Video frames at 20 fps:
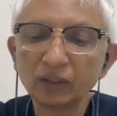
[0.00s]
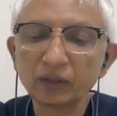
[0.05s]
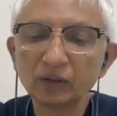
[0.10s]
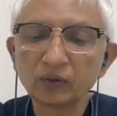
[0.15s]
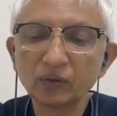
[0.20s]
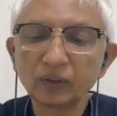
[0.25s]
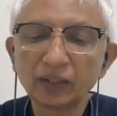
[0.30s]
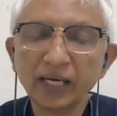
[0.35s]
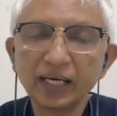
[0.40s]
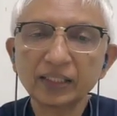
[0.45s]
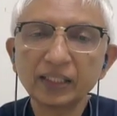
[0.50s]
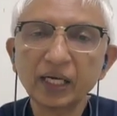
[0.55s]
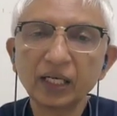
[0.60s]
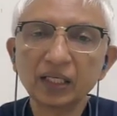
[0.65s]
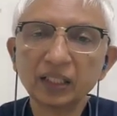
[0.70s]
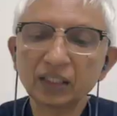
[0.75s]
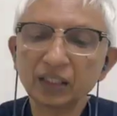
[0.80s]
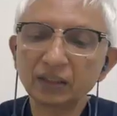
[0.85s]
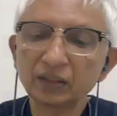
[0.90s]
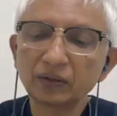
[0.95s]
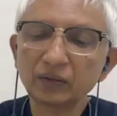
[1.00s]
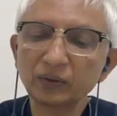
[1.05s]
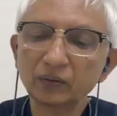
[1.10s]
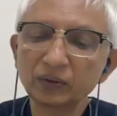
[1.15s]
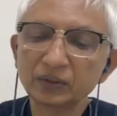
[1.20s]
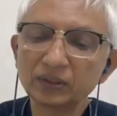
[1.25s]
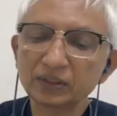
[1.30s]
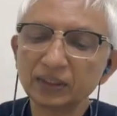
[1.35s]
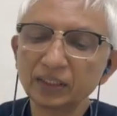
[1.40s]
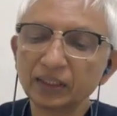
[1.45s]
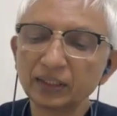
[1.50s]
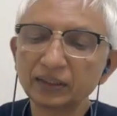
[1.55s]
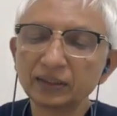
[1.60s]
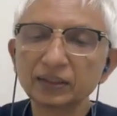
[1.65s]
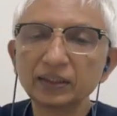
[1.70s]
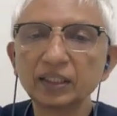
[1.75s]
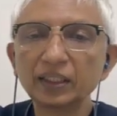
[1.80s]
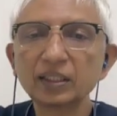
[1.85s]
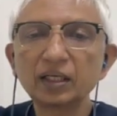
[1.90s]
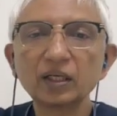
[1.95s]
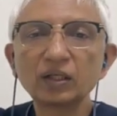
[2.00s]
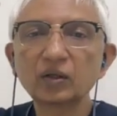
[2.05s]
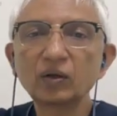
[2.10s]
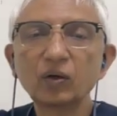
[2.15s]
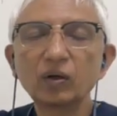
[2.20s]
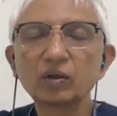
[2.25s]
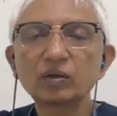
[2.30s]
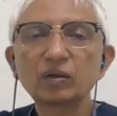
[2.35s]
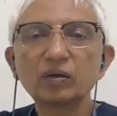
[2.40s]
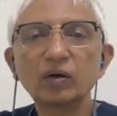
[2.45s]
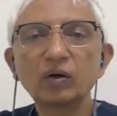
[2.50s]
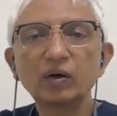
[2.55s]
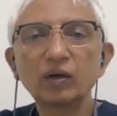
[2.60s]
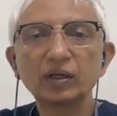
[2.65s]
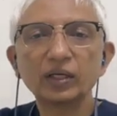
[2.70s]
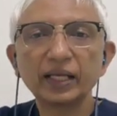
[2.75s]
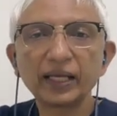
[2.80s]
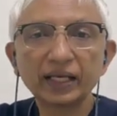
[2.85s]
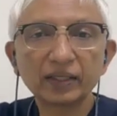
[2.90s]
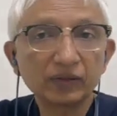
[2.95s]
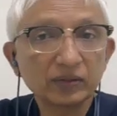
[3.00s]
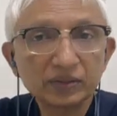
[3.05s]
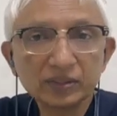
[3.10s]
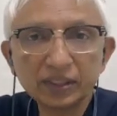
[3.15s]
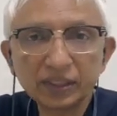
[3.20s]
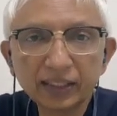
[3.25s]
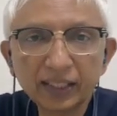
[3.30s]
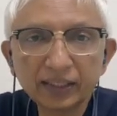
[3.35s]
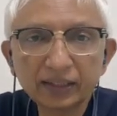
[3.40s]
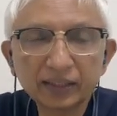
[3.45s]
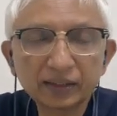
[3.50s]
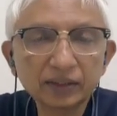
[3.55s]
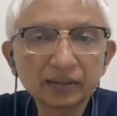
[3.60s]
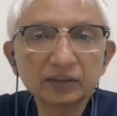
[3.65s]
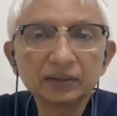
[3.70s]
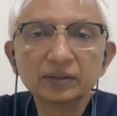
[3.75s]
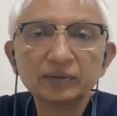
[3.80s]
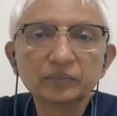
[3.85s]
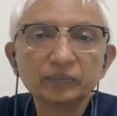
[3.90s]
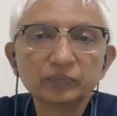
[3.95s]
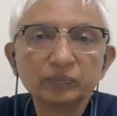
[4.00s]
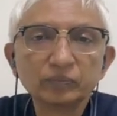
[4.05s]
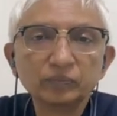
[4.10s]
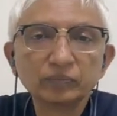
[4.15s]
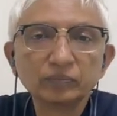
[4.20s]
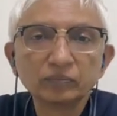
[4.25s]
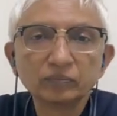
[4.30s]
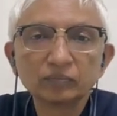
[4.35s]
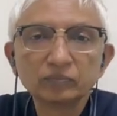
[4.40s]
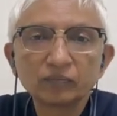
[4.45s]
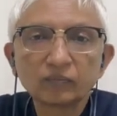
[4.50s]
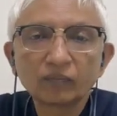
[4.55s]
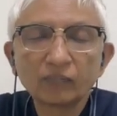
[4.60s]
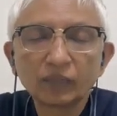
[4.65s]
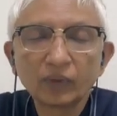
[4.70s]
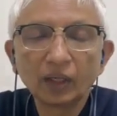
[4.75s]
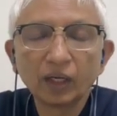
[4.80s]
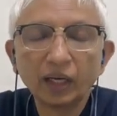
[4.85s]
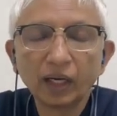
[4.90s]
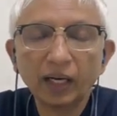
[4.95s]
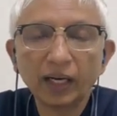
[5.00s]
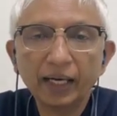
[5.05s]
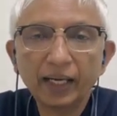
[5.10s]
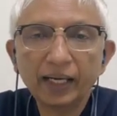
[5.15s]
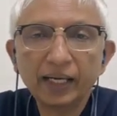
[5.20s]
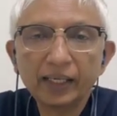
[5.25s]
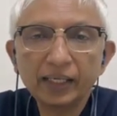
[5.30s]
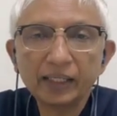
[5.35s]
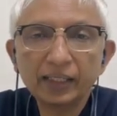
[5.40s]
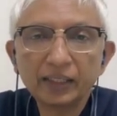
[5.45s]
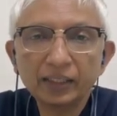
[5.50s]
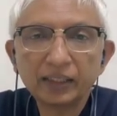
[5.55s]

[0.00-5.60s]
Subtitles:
So that kind of concludes a little talk on diagnostic catheters, and